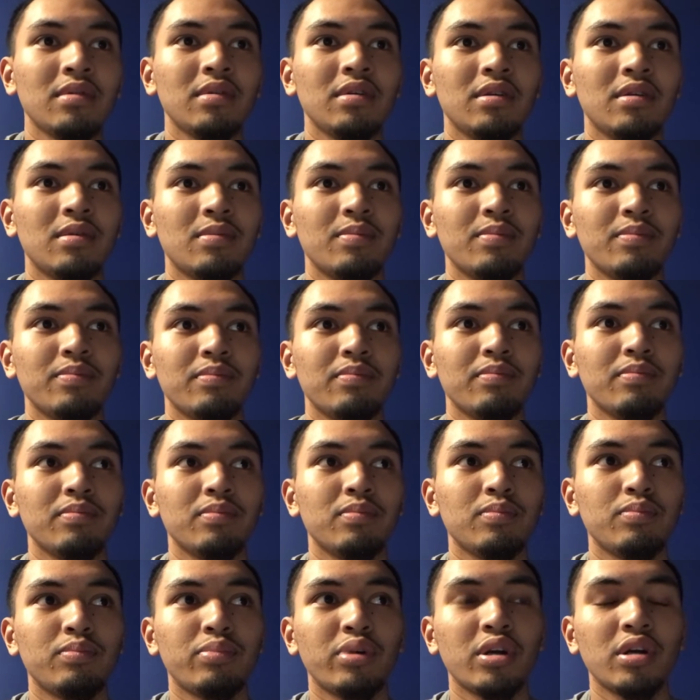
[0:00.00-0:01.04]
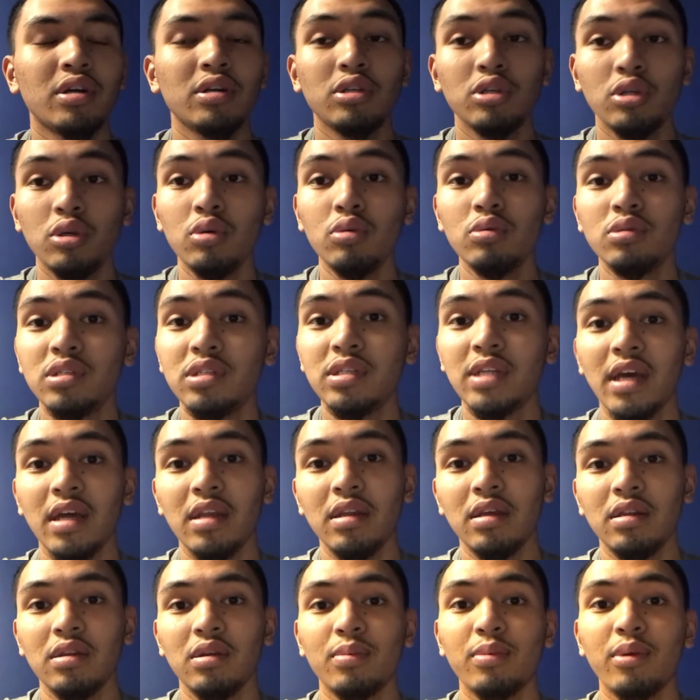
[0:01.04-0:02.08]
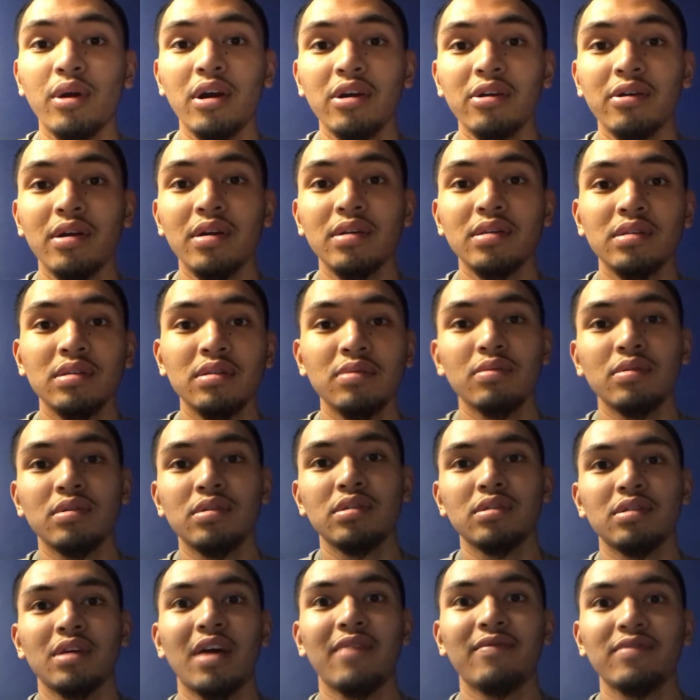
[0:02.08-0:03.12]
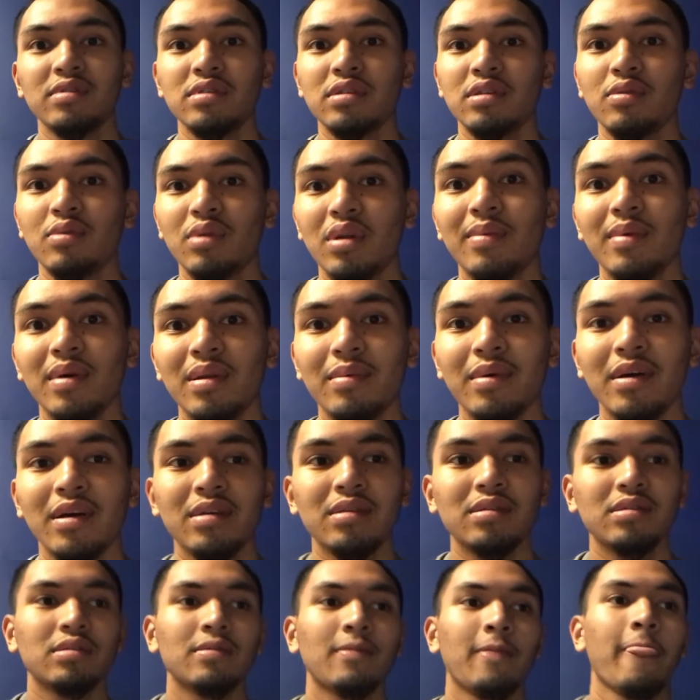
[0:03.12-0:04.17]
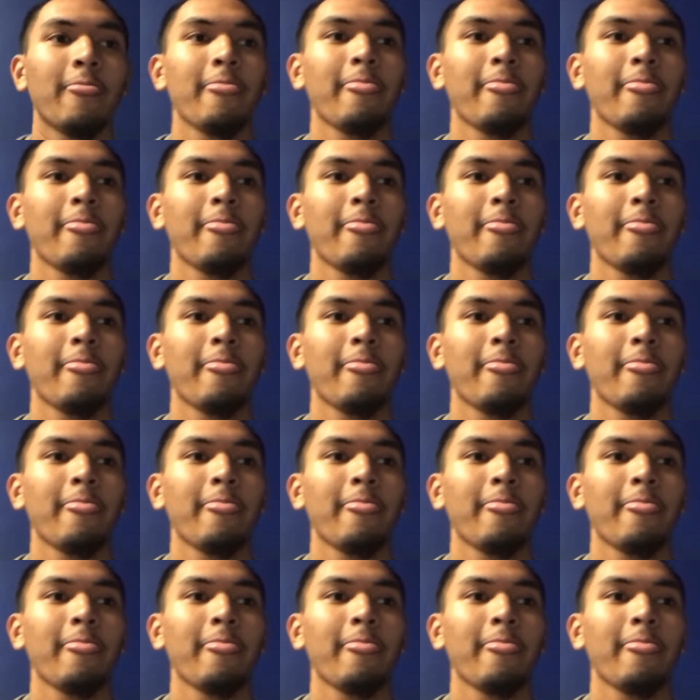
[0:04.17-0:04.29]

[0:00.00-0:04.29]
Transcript: you know put a huge dent in your progress, which obviously you want to minimize.